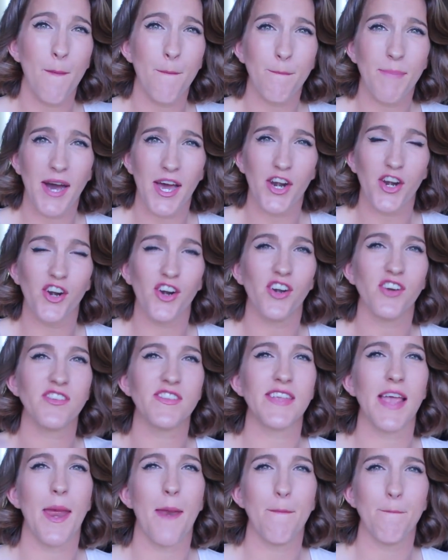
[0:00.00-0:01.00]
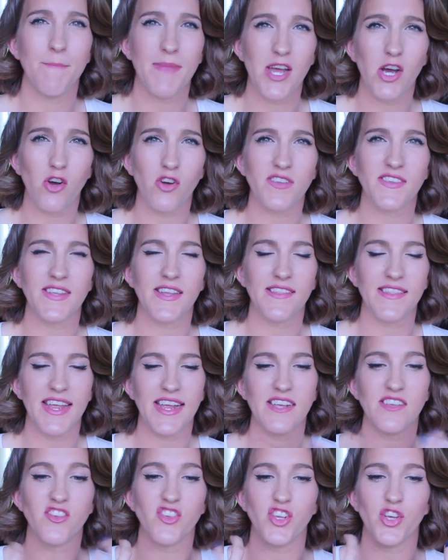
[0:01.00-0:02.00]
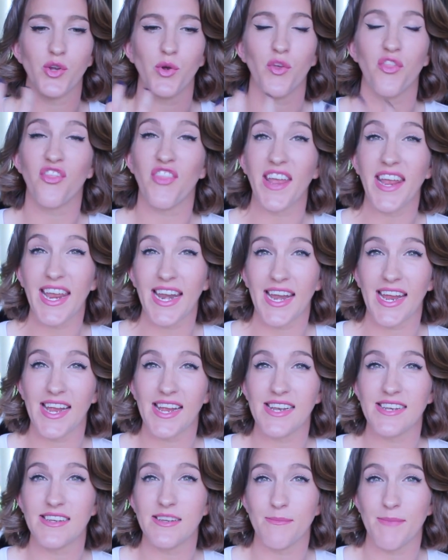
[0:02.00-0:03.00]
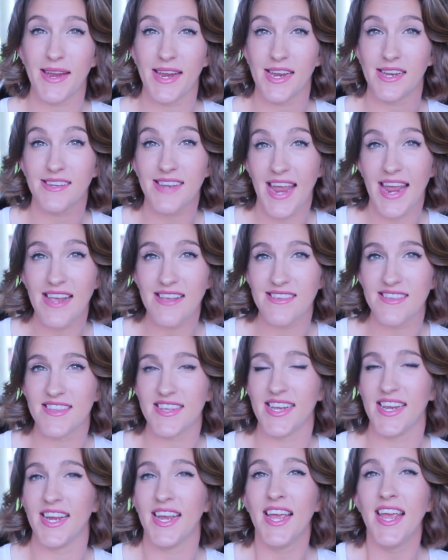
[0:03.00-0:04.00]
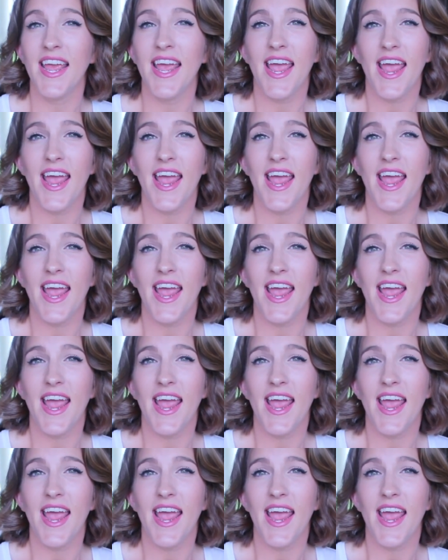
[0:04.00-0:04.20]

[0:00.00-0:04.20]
butters and milks and things to thicken it and to make it tasty.